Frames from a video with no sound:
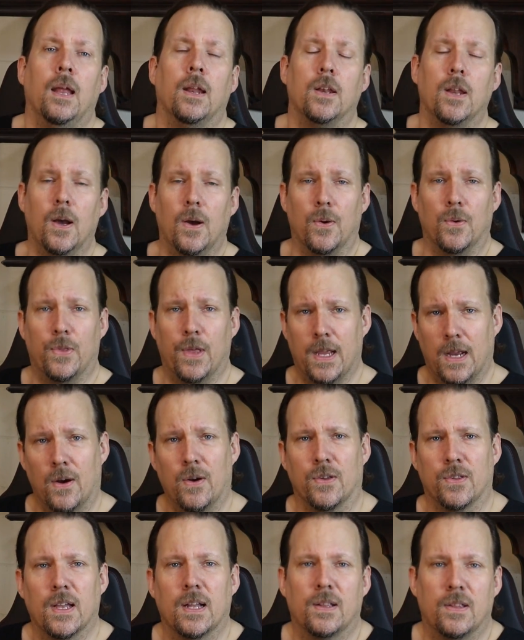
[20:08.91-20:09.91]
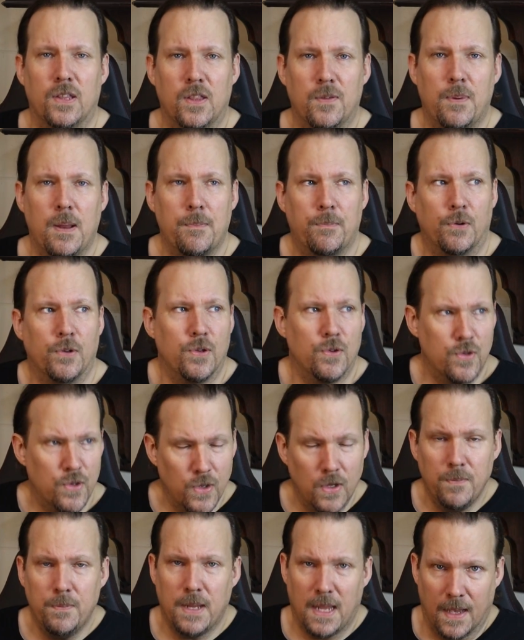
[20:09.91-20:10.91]
No, they are exactly the people you
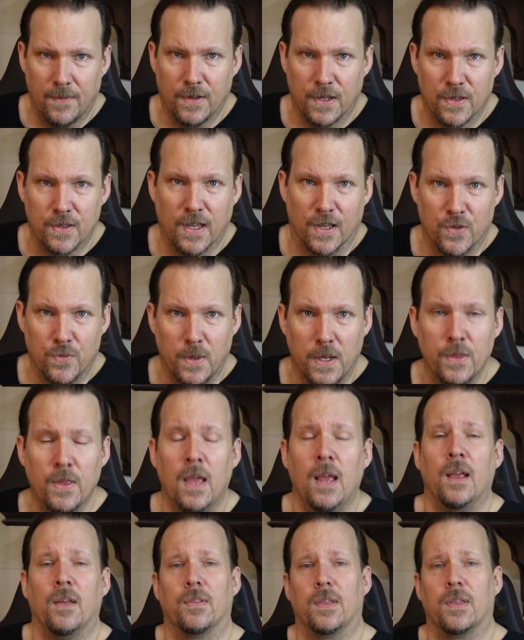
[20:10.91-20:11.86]
should be having sex with.